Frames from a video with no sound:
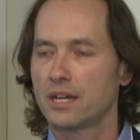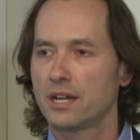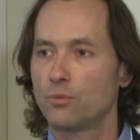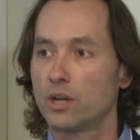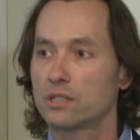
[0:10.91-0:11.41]

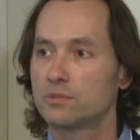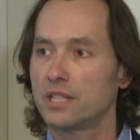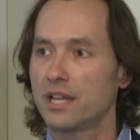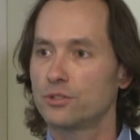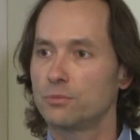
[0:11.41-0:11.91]
Welcome to
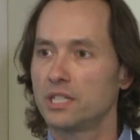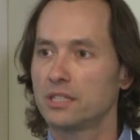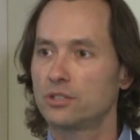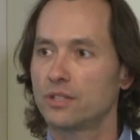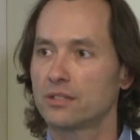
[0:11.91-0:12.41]
the annual
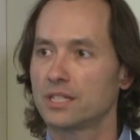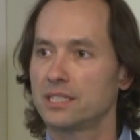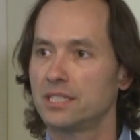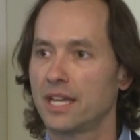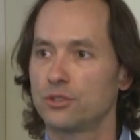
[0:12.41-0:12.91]
meeting,
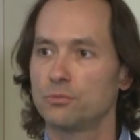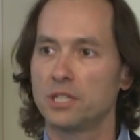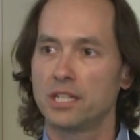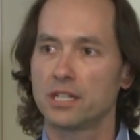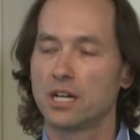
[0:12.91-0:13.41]
2018 annual
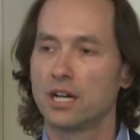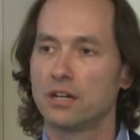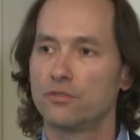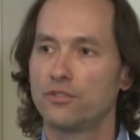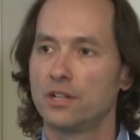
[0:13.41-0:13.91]
meeting
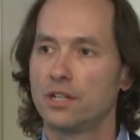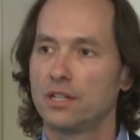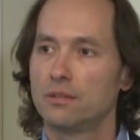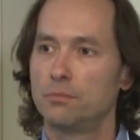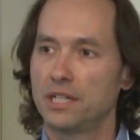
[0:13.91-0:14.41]
of
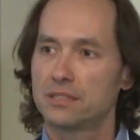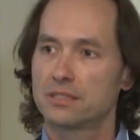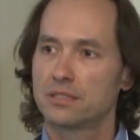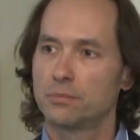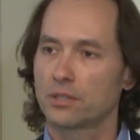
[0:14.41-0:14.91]

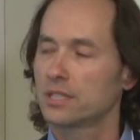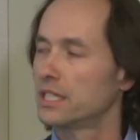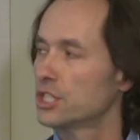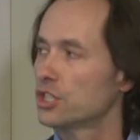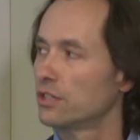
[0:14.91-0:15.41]
BITS, the Berkeley
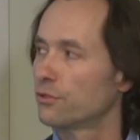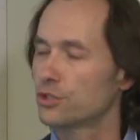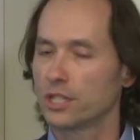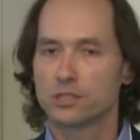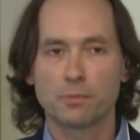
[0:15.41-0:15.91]
Initiative for
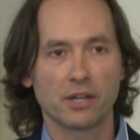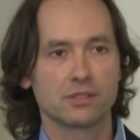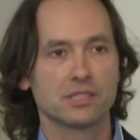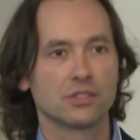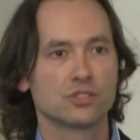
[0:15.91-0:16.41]

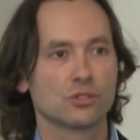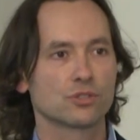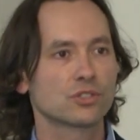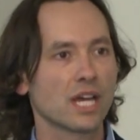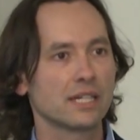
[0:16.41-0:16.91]
Transparency in the
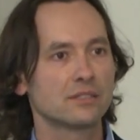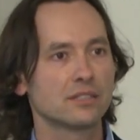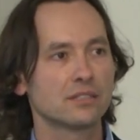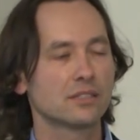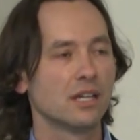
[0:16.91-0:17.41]
Social
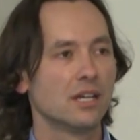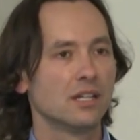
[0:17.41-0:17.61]
Sciences.